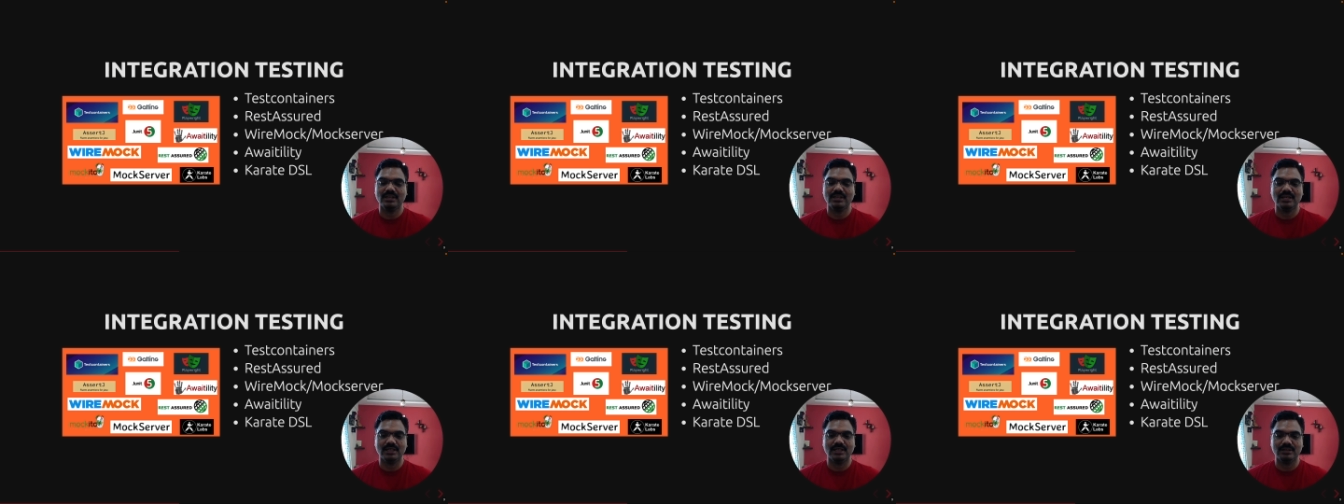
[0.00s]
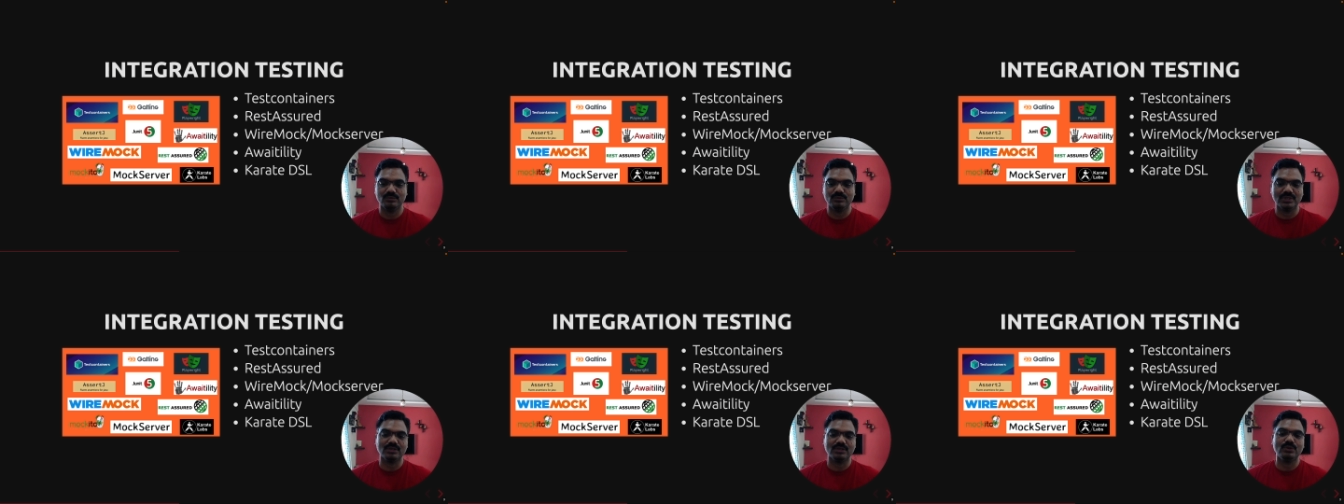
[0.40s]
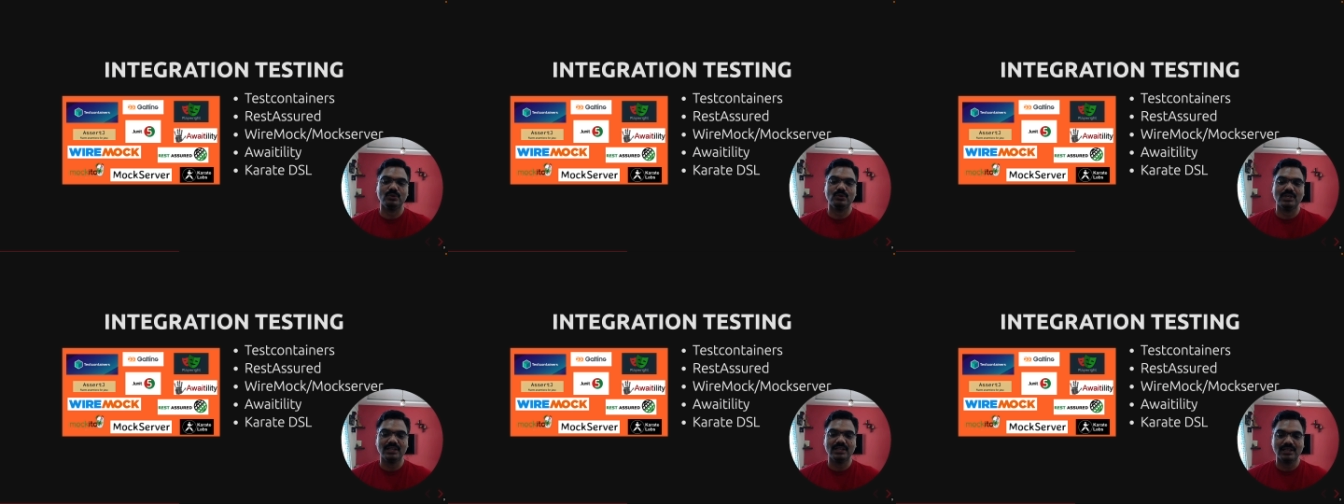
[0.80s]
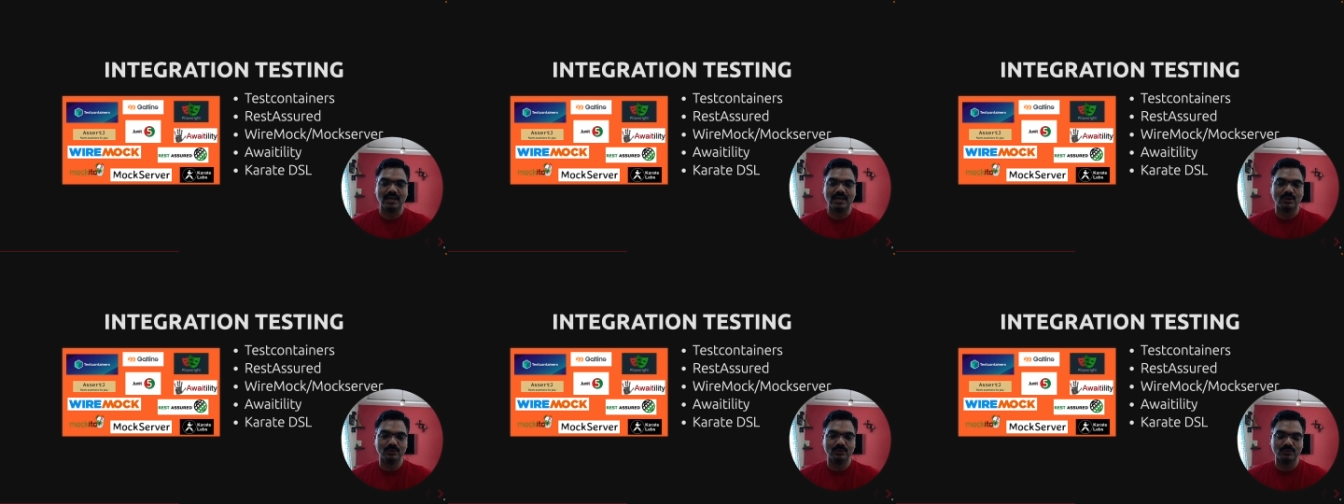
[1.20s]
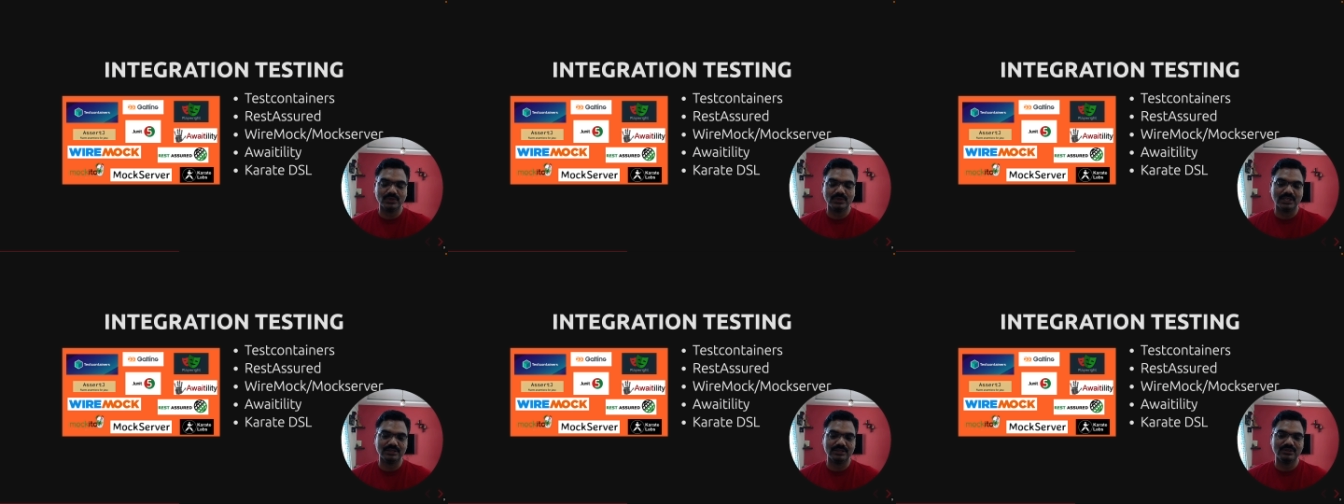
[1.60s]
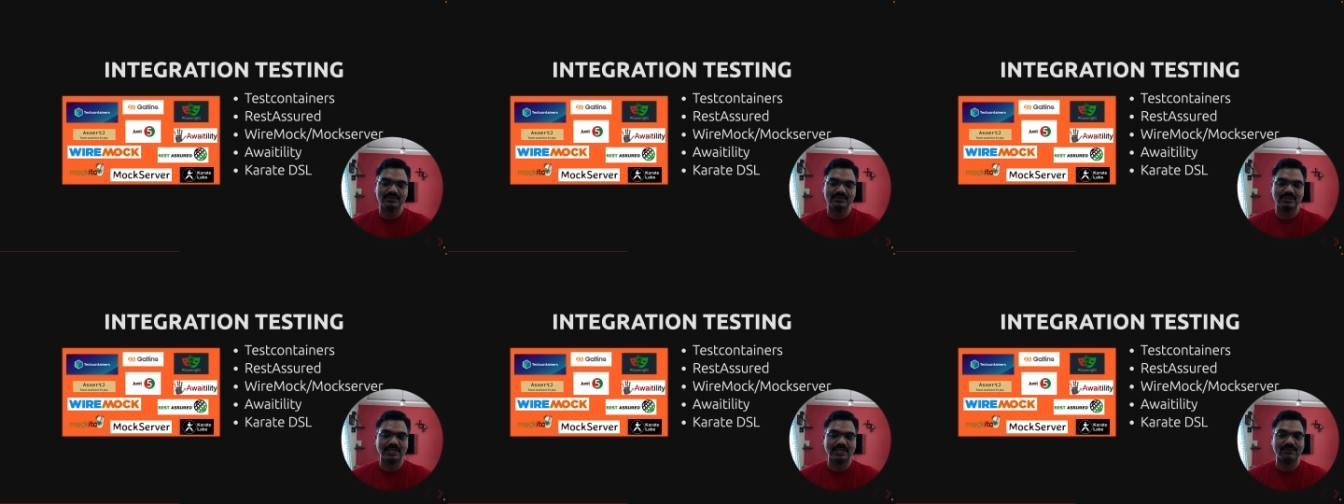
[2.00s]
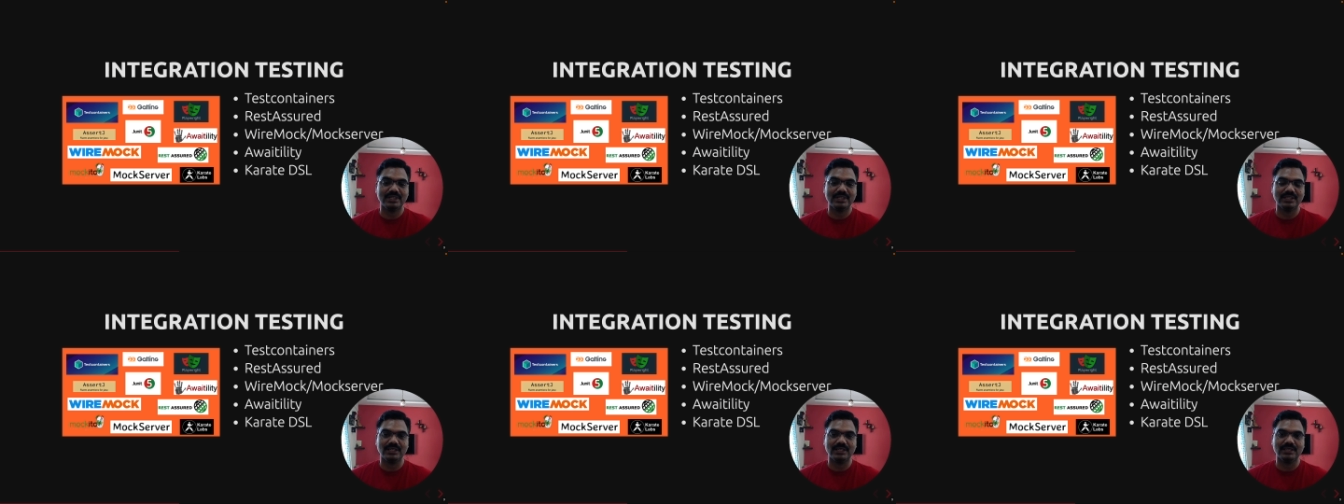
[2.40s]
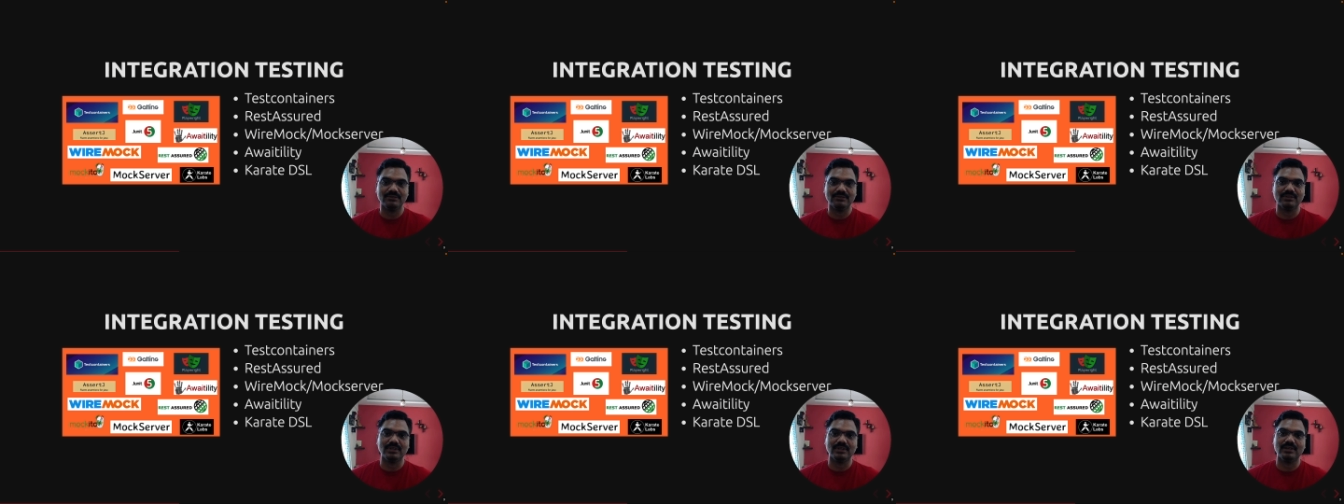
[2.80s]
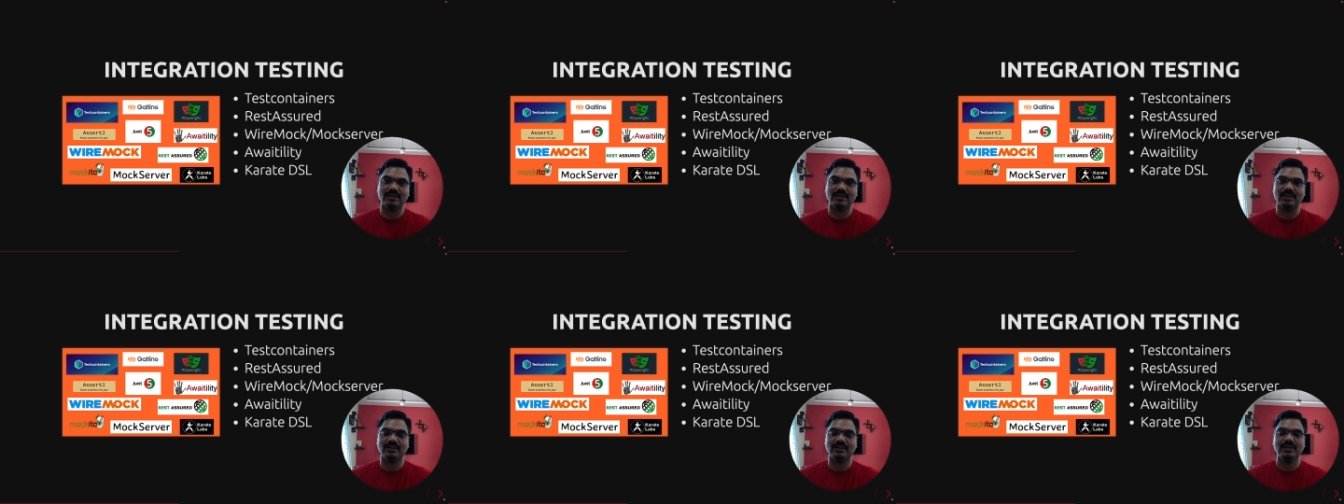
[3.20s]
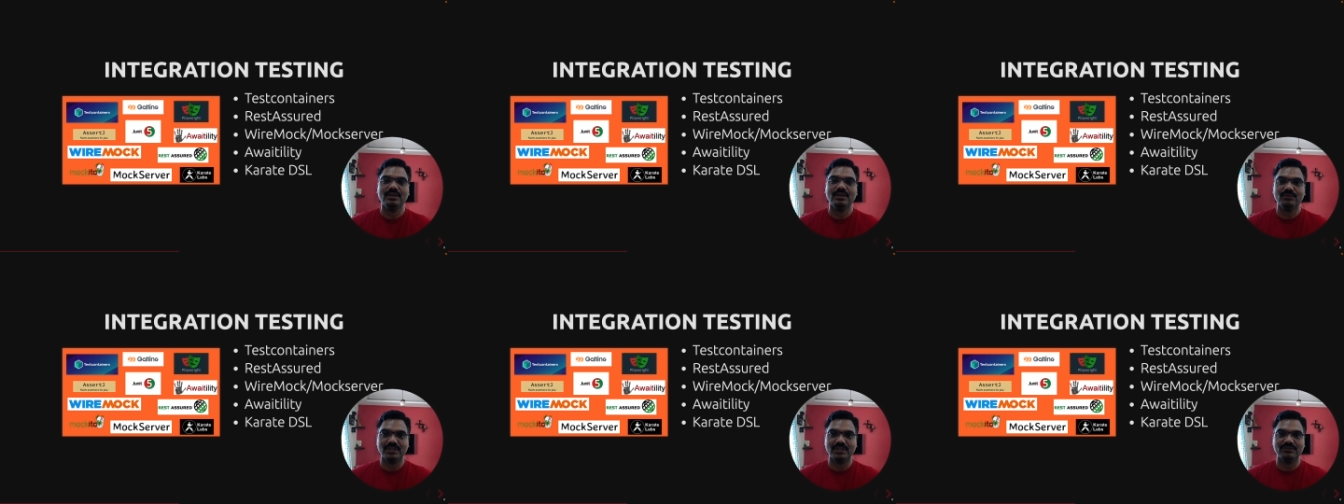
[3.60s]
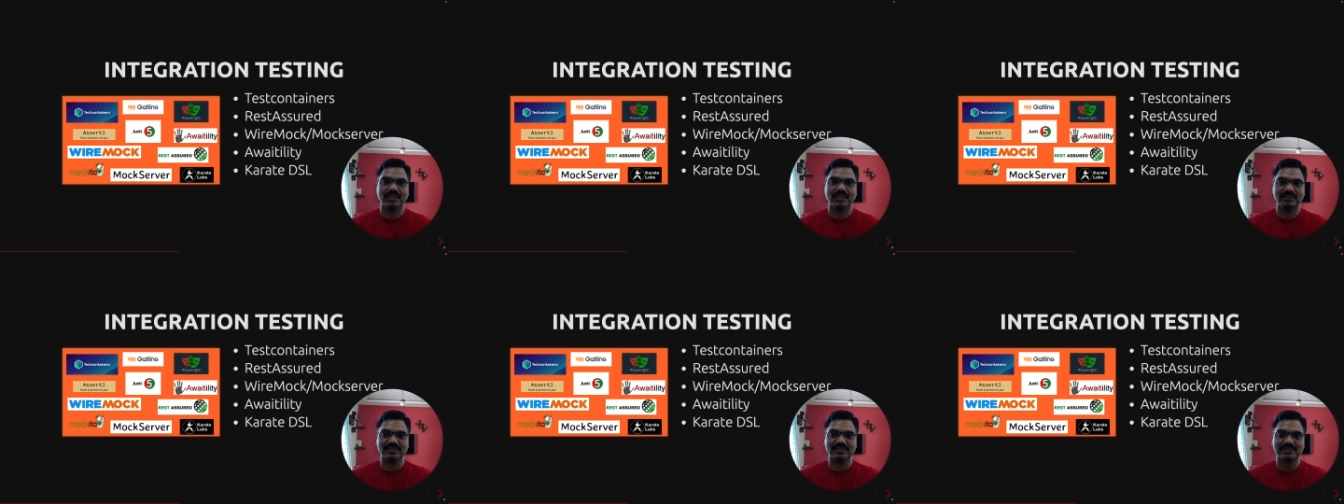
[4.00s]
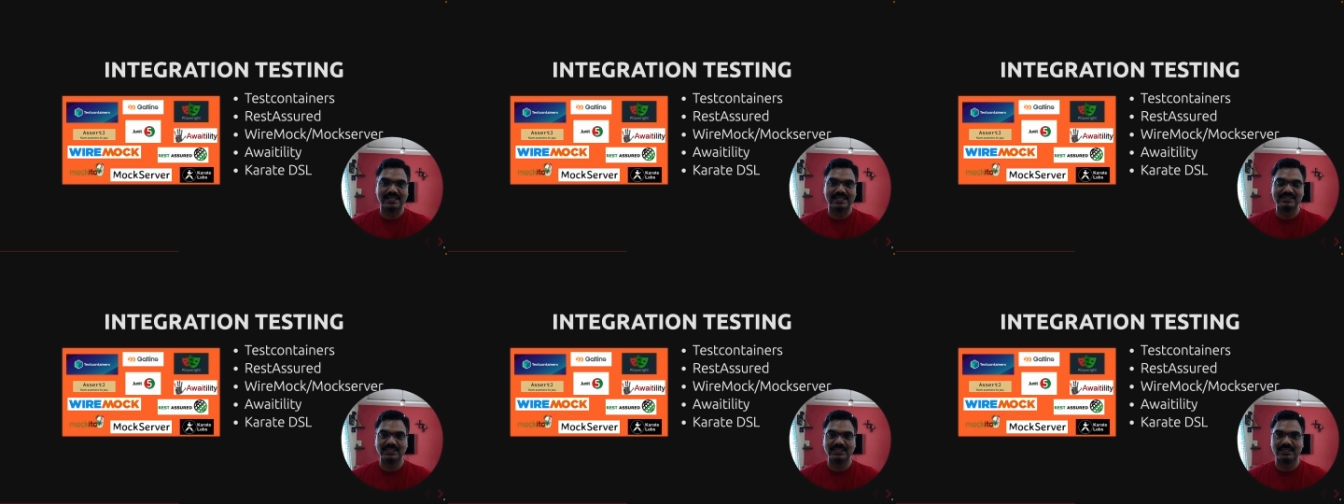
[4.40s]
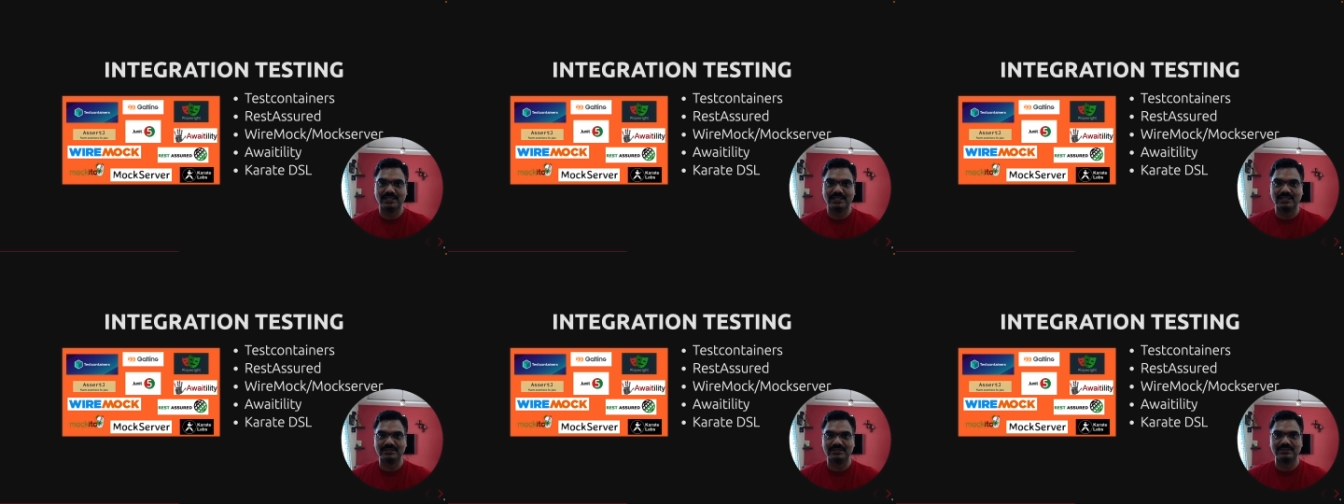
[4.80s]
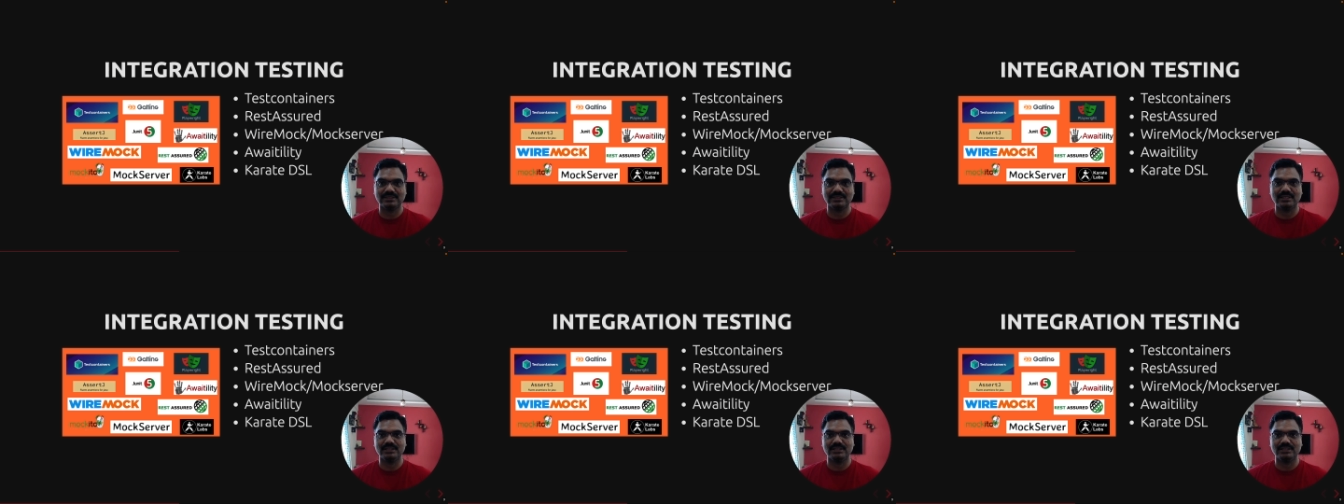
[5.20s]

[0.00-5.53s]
and we are going to learn how we can use Awaitility for uh, verifying these asynchronous uh,